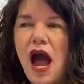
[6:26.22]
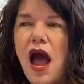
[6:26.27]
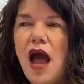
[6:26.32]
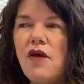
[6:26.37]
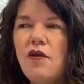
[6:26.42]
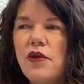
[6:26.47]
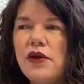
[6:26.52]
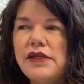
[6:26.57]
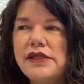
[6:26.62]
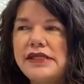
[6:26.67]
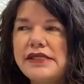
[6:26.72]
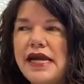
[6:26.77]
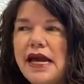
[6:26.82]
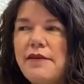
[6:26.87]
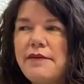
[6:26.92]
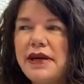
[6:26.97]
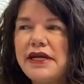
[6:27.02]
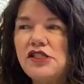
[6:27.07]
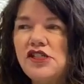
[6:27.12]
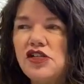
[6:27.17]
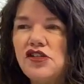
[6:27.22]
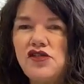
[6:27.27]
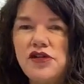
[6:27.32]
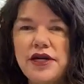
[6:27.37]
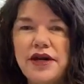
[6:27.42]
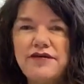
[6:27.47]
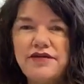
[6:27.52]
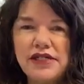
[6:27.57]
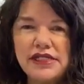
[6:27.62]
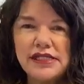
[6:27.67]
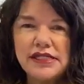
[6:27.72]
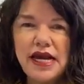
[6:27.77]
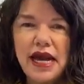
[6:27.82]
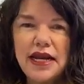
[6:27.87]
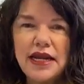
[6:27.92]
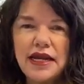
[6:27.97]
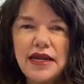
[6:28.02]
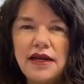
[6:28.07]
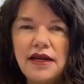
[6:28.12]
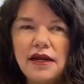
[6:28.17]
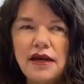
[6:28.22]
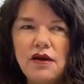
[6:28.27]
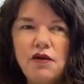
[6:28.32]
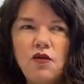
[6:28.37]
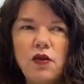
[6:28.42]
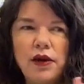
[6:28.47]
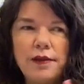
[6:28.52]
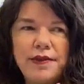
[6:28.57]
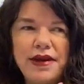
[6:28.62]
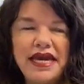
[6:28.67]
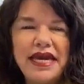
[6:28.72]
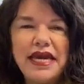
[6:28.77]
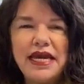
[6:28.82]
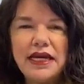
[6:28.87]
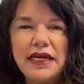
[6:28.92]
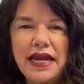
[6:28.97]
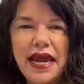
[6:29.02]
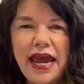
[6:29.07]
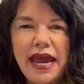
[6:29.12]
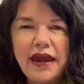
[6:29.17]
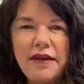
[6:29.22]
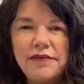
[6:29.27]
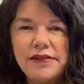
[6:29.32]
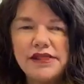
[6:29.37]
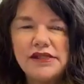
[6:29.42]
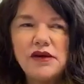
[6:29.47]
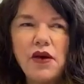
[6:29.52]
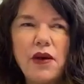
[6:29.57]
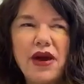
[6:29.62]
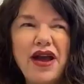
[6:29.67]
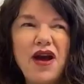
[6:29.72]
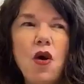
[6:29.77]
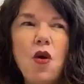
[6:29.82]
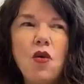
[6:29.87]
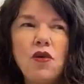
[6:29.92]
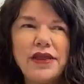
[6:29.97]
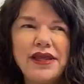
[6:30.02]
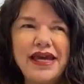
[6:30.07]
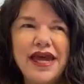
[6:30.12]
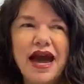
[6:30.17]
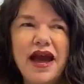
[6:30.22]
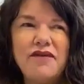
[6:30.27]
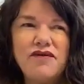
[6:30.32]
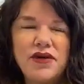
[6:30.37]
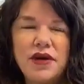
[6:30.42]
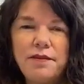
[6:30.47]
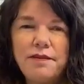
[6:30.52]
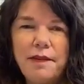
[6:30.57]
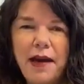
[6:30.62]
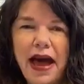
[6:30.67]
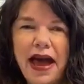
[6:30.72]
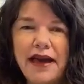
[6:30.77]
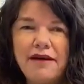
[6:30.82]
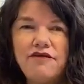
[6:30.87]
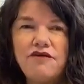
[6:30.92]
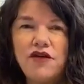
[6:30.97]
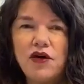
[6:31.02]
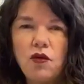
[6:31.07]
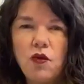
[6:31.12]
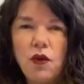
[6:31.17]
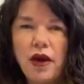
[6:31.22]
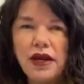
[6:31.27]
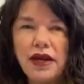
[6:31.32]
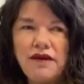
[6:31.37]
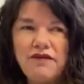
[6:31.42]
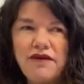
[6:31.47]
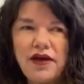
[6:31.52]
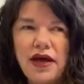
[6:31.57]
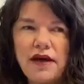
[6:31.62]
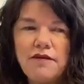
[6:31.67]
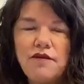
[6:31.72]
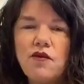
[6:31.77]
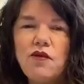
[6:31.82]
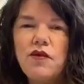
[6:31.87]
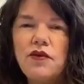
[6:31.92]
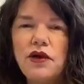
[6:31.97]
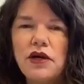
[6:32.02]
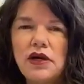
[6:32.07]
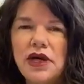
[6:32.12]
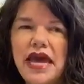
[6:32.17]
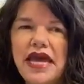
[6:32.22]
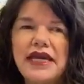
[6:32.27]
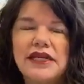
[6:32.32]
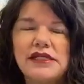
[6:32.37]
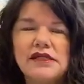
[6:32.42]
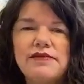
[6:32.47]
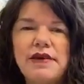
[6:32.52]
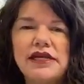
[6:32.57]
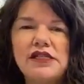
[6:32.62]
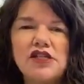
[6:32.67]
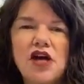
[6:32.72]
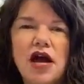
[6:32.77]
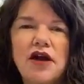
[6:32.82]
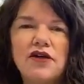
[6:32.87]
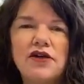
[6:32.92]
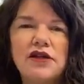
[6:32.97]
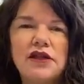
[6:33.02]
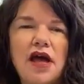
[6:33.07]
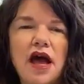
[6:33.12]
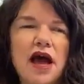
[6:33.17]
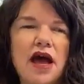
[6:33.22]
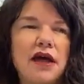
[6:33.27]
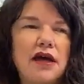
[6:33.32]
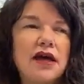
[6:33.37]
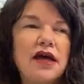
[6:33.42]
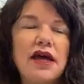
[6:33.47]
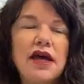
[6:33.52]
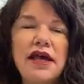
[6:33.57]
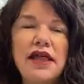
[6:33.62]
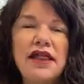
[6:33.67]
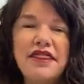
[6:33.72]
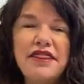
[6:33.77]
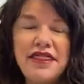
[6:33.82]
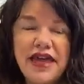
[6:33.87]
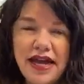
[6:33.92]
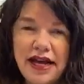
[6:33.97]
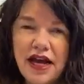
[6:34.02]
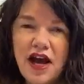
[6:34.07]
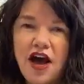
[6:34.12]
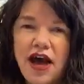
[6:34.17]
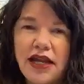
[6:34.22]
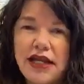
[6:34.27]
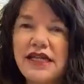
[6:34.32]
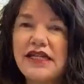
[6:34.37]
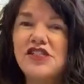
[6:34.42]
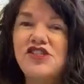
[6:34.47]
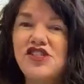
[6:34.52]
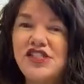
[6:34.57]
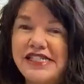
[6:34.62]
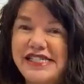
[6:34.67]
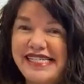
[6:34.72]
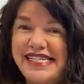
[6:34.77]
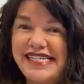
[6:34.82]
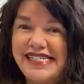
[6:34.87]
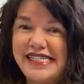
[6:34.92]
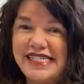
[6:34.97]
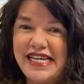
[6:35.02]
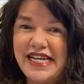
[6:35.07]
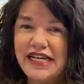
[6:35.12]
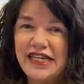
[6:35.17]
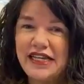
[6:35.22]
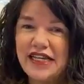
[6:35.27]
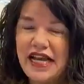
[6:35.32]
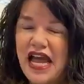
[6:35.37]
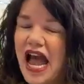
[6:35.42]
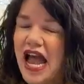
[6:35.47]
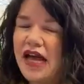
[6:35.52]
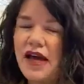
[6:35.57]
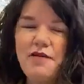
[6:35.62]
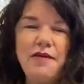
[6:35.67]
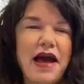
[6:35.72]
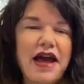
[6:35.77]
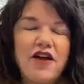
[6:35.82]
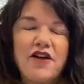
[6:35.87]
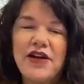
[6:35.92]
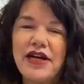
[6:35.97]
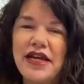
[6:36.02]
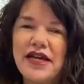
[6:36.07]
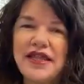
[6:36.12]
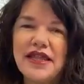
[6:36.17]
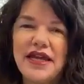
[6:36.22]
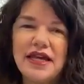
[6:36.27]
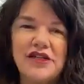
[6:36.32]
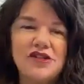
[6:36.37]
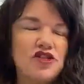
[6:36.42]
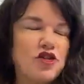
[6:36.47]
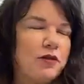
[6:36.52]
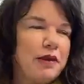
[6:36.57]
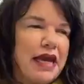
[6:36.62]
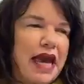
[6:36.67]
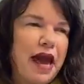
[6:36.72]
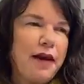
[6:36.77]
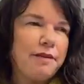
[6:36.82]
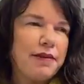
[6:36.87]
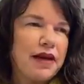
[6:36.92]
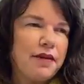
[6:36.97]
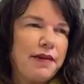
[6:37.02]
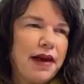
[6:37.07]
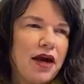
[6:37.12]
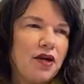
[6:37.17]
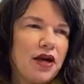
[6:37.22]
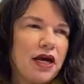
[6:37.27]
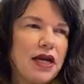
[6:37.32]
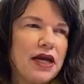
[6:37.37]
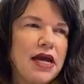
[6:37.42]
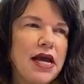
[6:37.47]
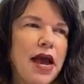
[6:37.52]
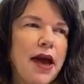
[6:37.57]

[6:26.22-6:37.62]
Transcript: I will say my children have decided we're picking names, so I only have to buy for one of them, and it's my daughter-in-law. Thank God, because she's easy. I could buy her anything; she'll be happy about it